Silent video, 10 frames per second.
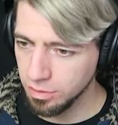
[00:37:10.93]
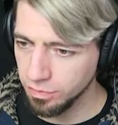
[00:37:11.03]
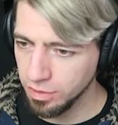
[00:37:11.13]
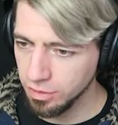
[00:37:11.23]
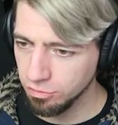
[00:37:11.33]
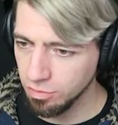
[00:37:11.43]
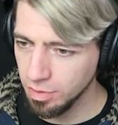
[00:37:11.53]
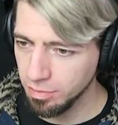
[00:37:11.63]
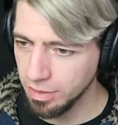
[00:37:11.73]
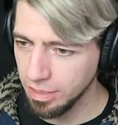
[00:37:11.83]
If I can
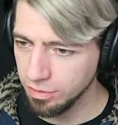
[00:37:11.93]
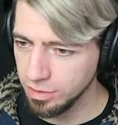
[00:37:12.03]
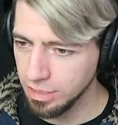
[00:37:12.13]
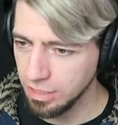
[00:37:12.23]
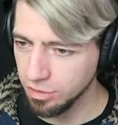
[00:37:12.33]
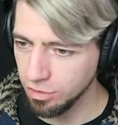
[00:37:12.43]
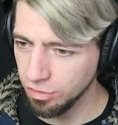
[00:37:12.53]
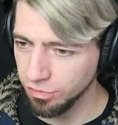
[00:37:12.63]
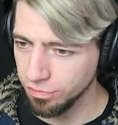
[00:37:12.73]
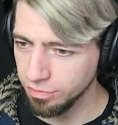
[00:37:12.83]
remember how to get
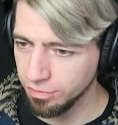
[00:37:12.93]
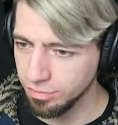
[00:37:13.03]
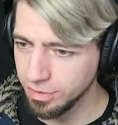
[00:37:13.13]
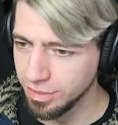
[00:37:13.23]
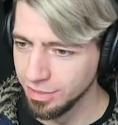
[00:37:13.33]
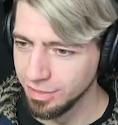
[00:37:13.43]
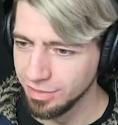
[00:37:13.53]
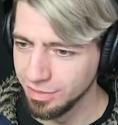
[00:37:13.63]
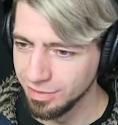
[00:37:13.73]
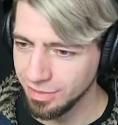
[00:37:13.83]
off.
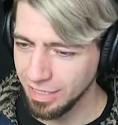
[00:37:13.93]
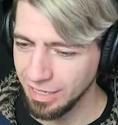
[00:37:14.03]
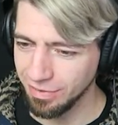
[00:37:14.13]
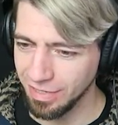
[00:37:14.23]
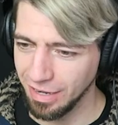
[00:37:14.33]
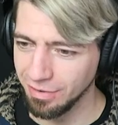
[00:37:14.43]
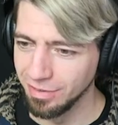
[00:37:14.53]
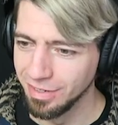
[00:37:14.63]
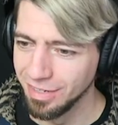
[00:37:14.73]
There we go.